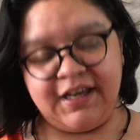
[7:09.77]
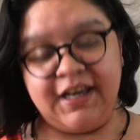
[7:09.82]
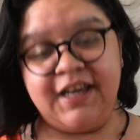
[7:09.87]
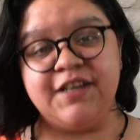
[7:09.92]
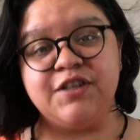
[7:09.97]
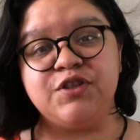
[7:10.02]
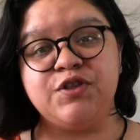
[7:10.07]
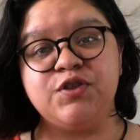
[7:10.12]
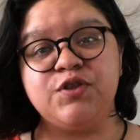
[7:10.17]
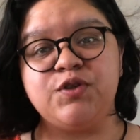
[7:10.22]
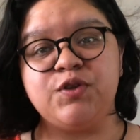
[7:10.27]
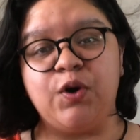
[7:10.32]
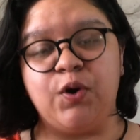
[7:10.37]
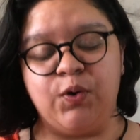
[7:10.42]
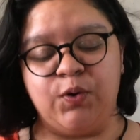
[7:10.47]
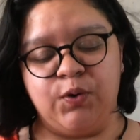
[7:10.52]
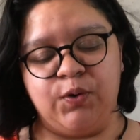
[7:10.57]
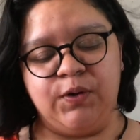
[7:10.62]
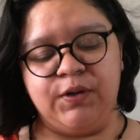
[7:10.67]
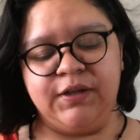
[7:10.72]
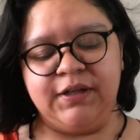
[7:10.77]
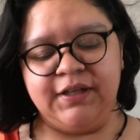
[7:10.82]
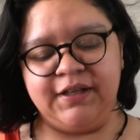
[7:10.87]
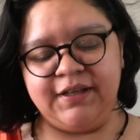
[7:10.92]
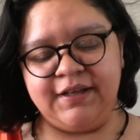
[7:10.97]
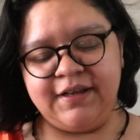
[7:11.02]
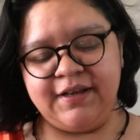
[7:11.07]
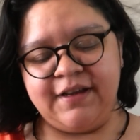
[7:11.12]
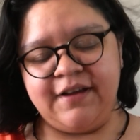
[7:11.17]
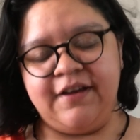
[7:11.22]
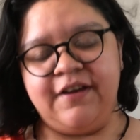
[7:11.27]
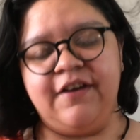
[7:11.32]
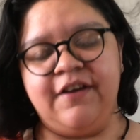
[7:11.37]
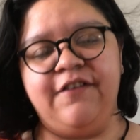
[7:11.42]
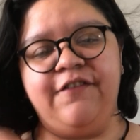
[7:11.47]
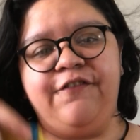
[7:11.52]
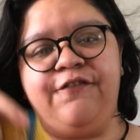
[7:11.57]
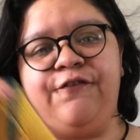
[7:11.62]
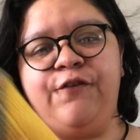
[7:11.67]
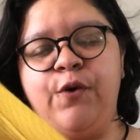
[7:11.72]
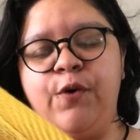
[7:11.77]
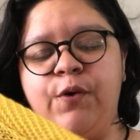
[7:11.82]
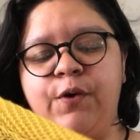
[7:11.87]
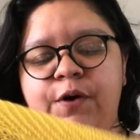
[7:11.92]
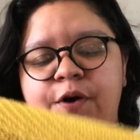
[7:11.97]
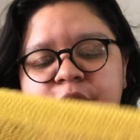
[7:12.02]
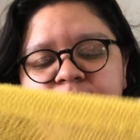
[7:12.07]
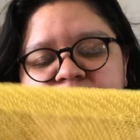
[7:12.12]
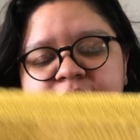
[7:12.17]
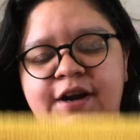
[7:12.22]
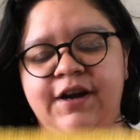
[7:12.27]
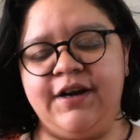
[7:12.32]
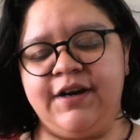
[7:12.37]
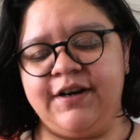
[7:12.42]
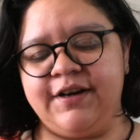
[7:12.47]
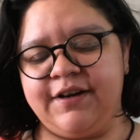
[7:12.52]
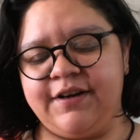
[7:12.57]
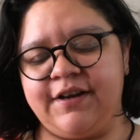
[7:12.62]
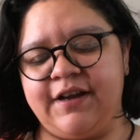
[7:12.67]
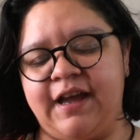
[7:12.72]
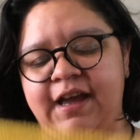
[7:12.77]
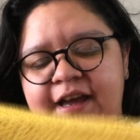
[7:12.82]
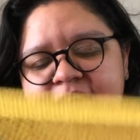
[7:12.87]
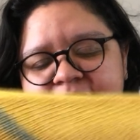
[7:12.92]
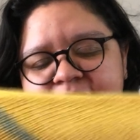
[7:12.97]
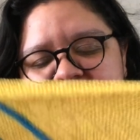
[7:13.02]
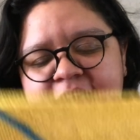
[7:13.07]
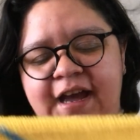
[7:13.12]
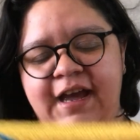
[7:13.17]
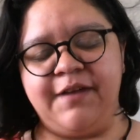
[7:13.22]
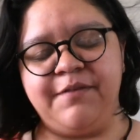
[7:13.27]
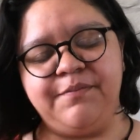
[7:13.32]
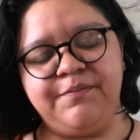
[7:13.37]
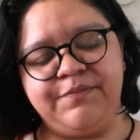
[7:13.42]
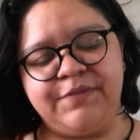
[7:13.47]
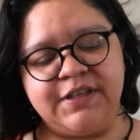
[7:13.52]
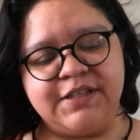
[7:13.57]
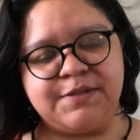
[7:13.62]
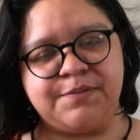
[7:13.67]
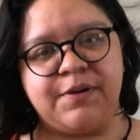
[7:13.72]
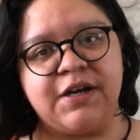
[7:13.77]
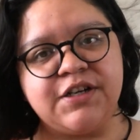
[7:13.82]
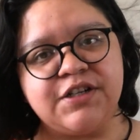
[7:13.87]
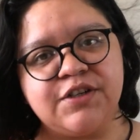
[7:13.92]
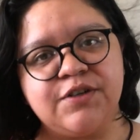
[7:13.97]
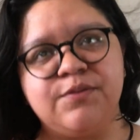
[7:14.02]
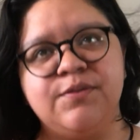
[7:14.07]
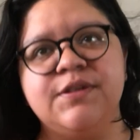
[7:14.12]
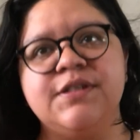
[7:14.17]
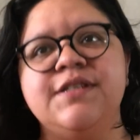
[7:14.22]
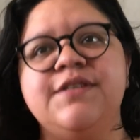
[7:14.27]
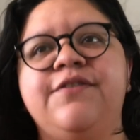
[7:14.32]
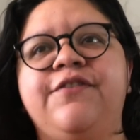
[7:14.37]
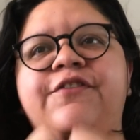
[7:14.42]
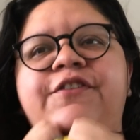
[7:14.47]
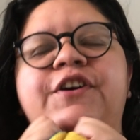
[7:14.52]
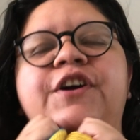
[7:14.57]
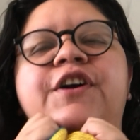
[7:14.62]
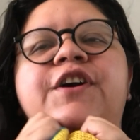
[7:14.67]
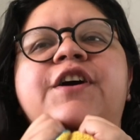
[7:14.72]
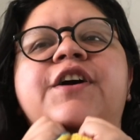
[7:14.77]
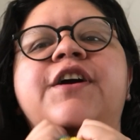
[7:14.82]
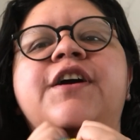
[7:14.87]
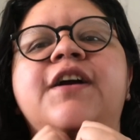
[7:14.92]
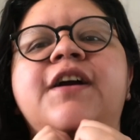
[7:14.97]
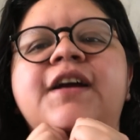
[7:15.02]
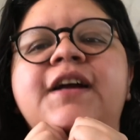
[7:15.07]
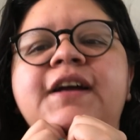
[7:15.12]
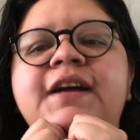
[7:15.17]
stole for this project was for